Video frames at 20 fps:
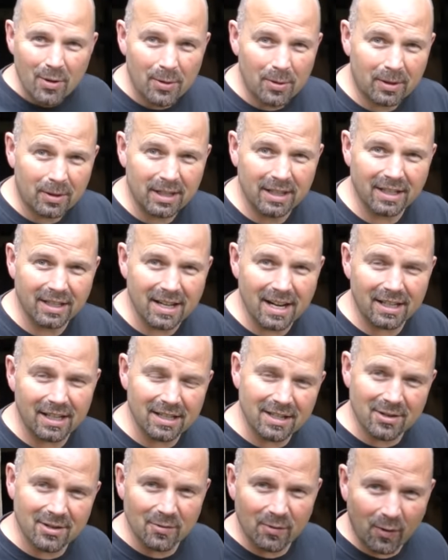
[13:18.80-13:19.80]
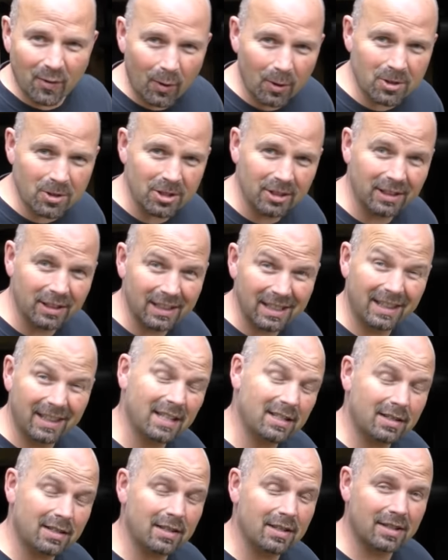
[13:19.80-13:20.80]
Okay guys, unfortunately
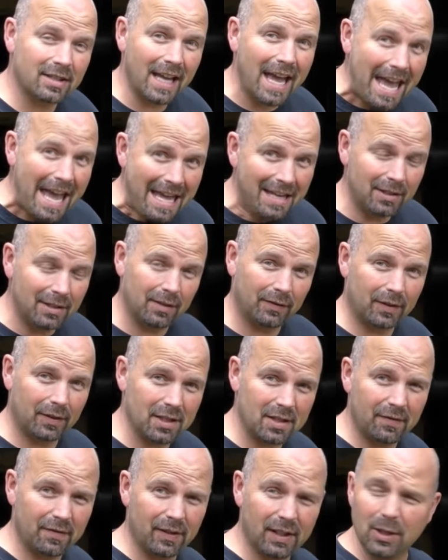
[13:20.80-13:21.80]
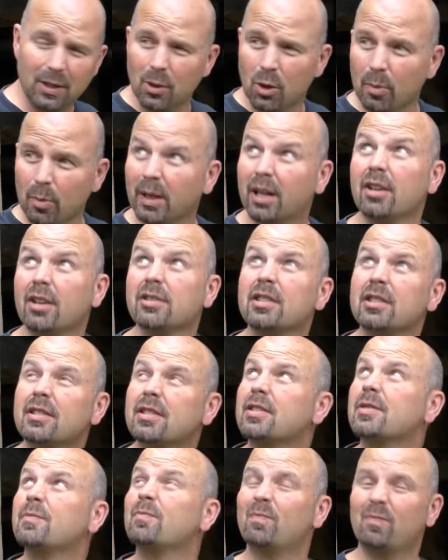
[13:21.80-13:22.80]
this is the end of this video because
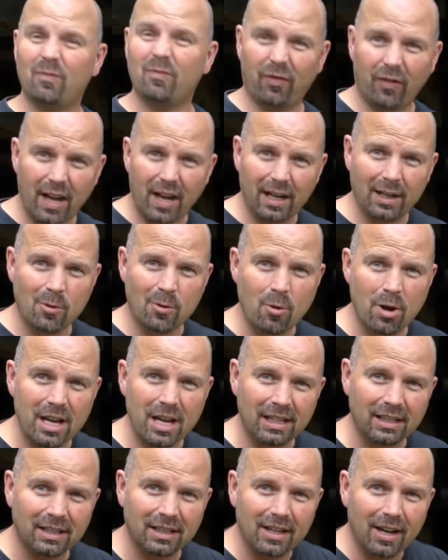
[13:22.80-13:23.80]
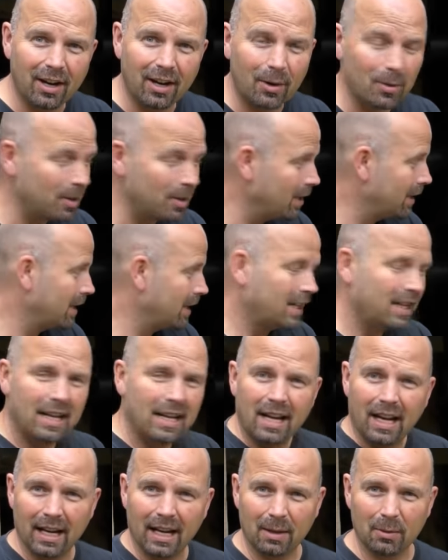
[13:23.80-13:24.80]
it's fairly raining now
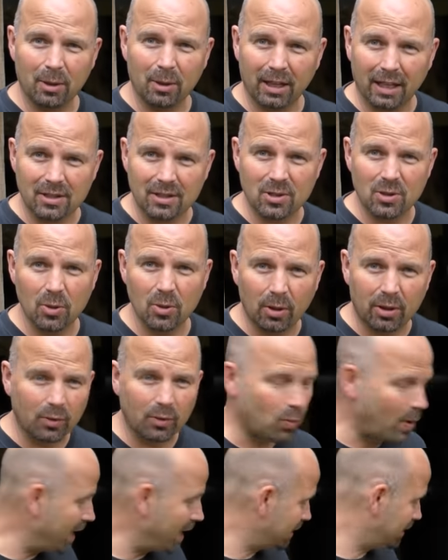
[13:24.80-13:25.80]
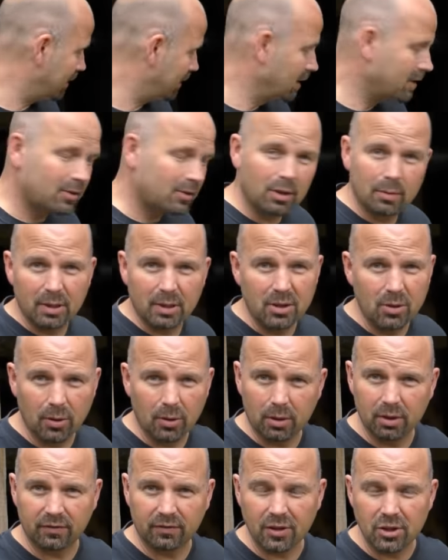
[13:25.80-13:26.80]
and I'm gonna get soaking wet. It's gonna be no
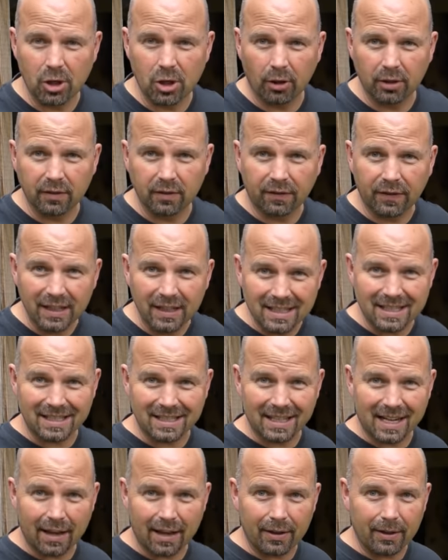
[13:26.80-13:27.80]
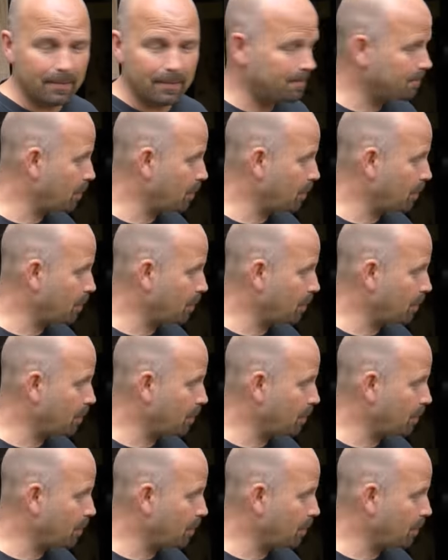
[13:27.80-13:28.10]
good for joining fittings together,